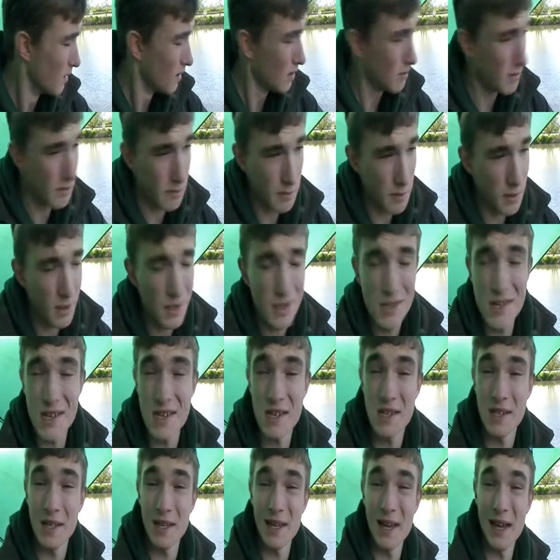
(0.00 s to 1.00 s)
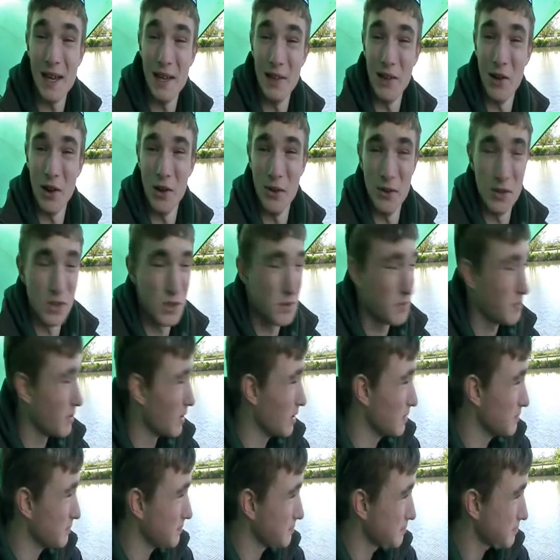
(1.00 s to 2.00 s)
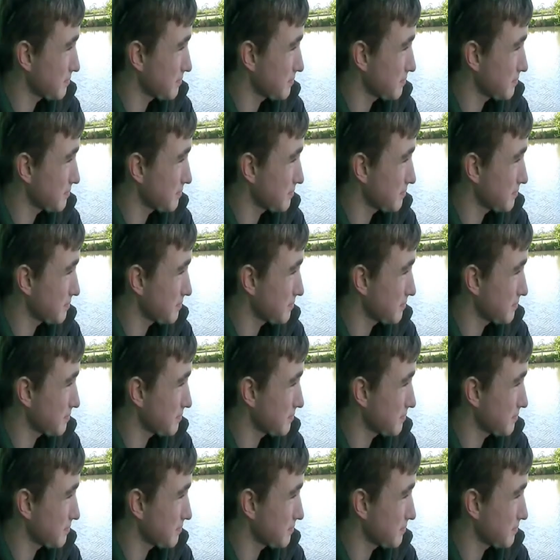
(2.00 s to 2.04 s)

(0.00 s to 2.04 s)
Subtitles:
we've been consistently getting liners, but